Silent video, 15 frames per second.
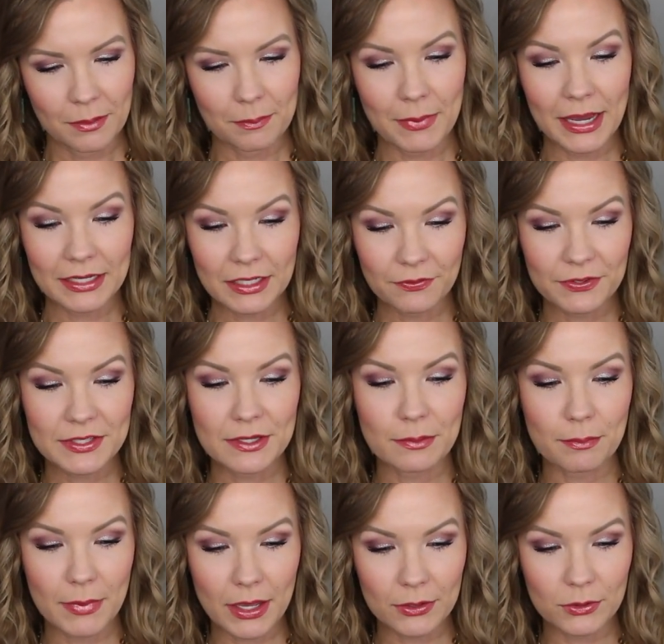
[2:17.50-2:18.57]

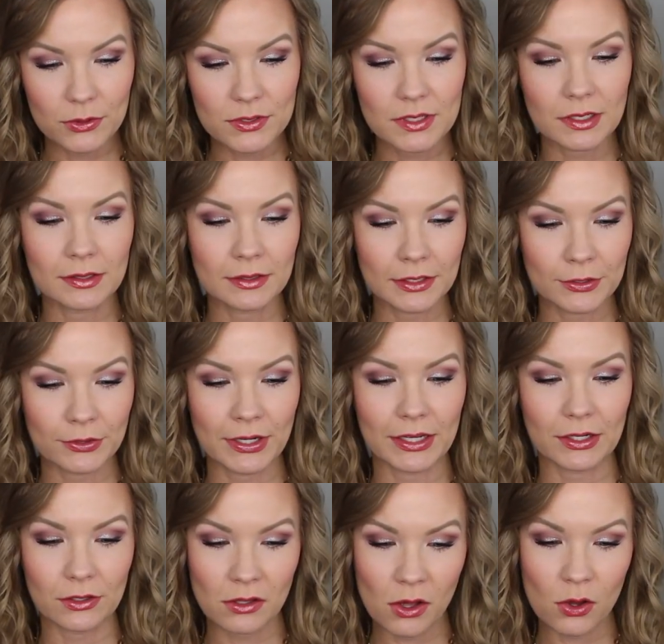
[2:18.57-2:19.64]
Magnificent Metals Glitter
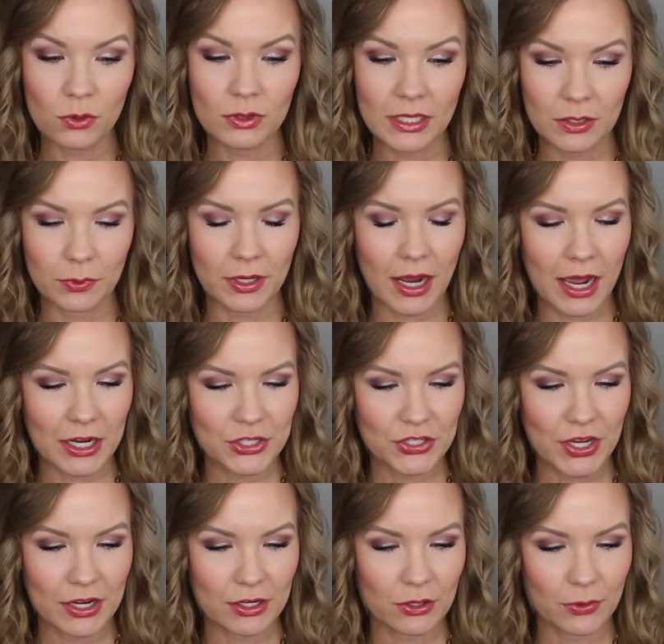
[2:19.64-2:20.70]
and Glow Liquid
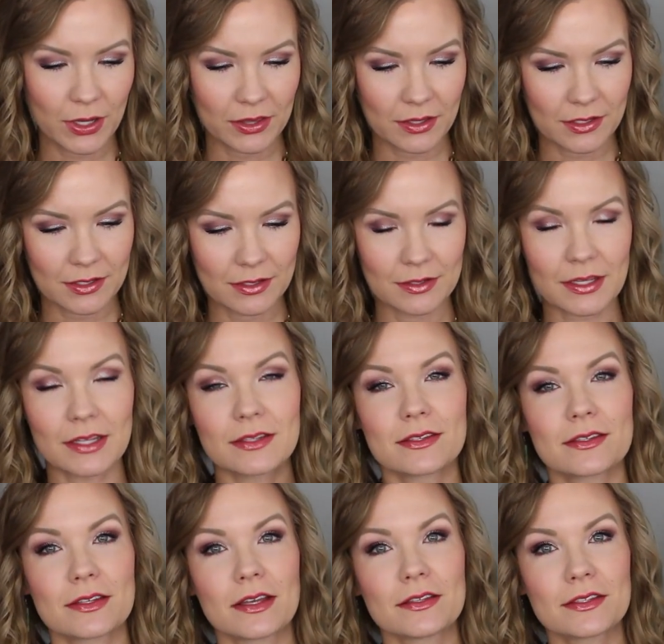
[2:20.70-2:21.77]
Eyeshadow. And this is in
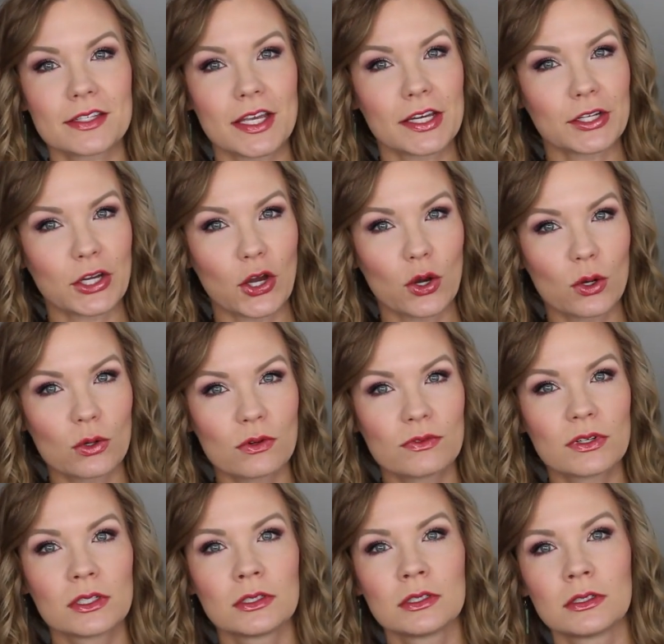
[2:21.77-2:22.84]
Sunset
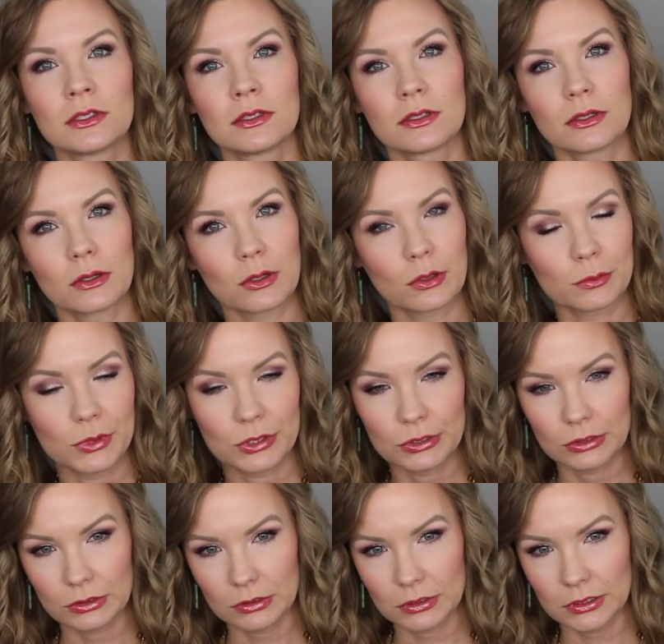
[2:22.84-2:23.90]
Cove. Oh my
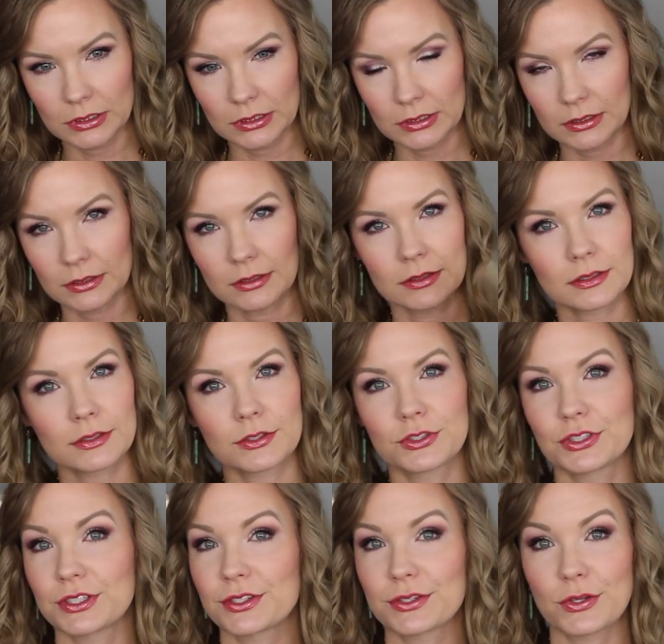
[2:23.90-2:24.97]
goodness, this is
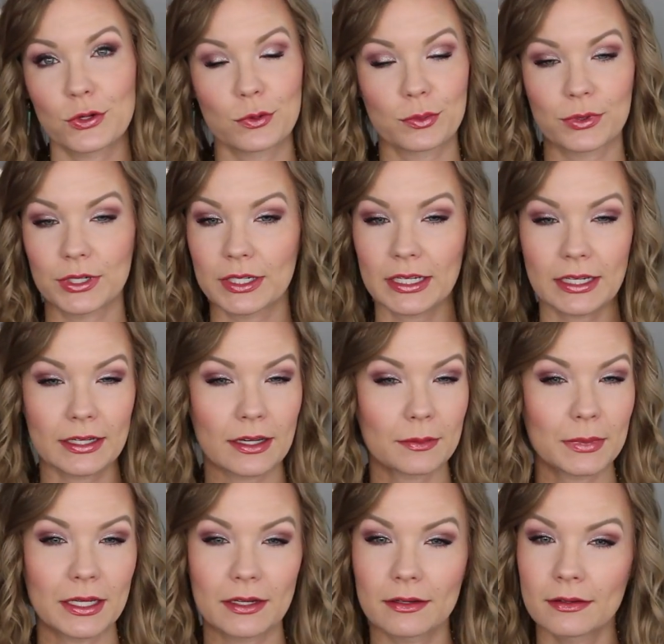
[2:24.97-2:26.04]
just so pretty. I
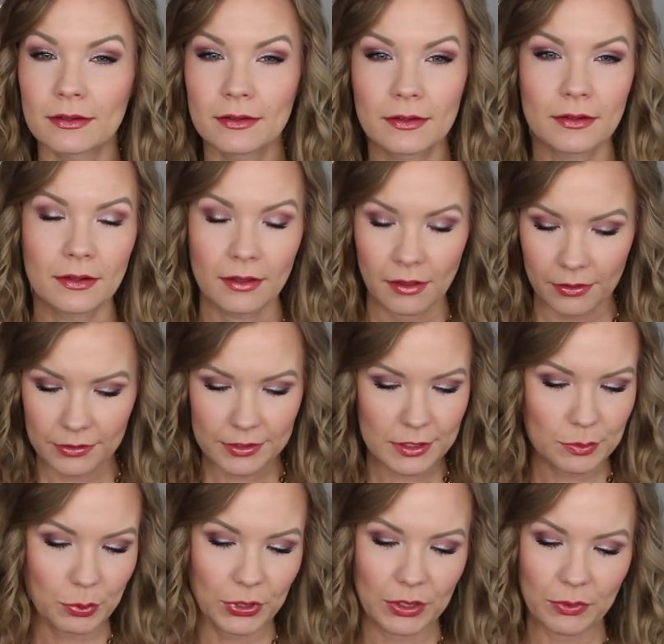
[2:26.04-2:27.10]
mean, this
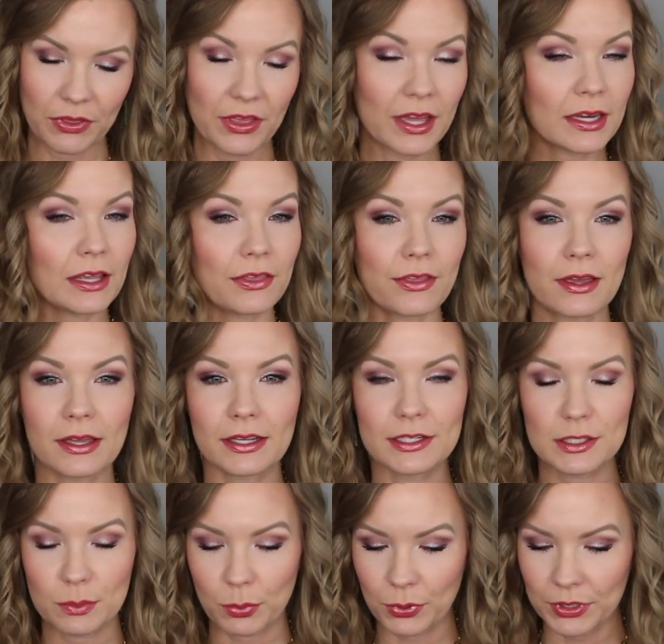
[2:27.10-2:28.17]
is pretty with anything.
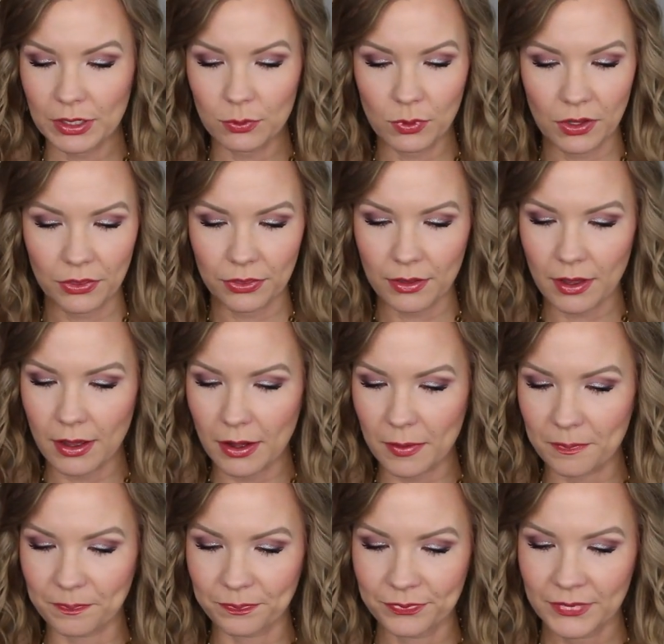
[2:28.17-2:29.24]
It's pretty with
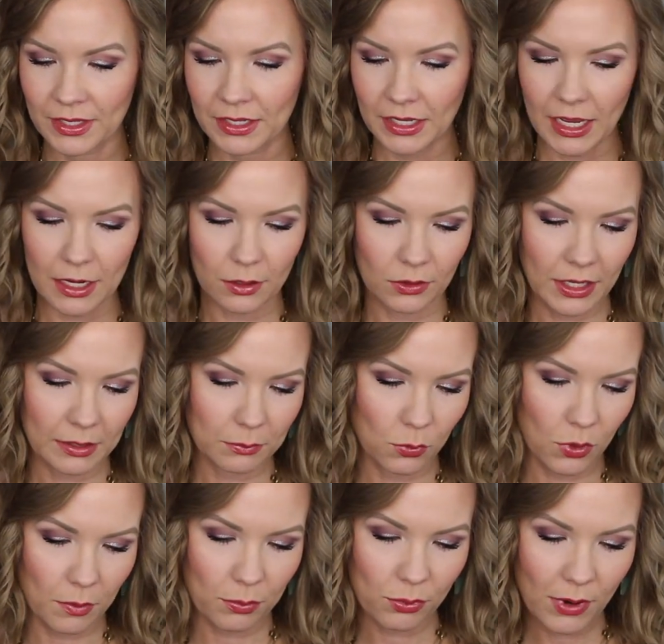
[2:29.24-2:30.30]
um, kind of like
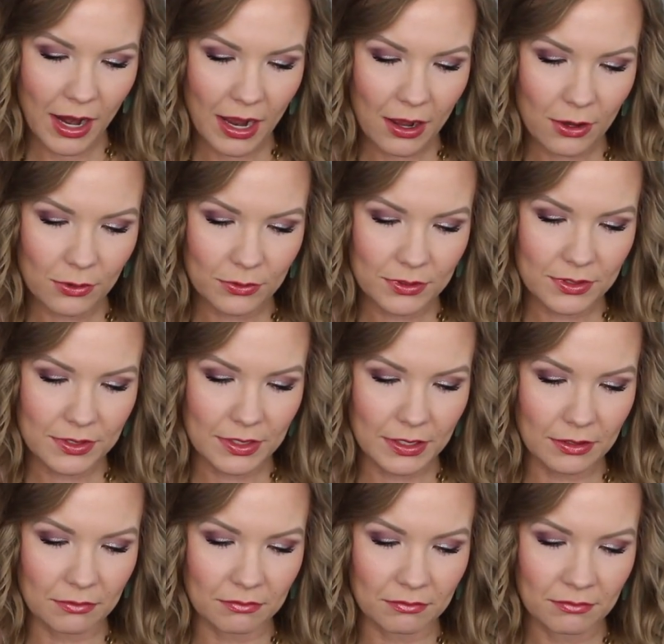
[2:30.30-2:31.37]
more browns
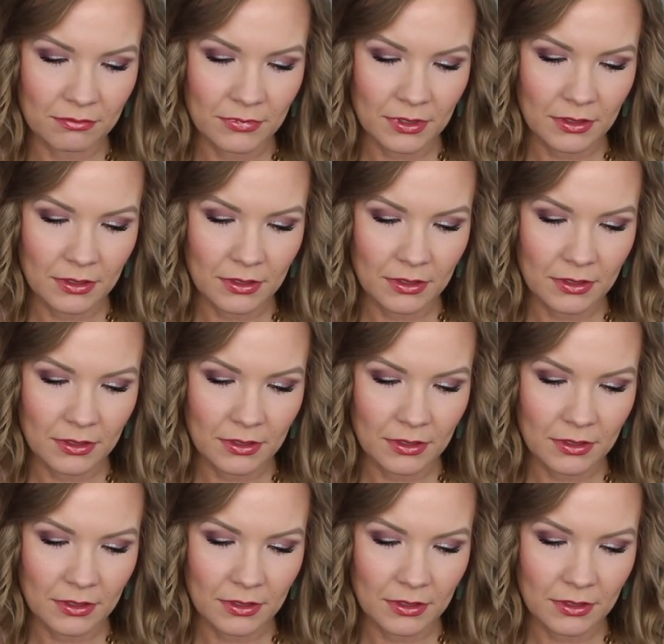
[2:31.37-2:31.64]
and,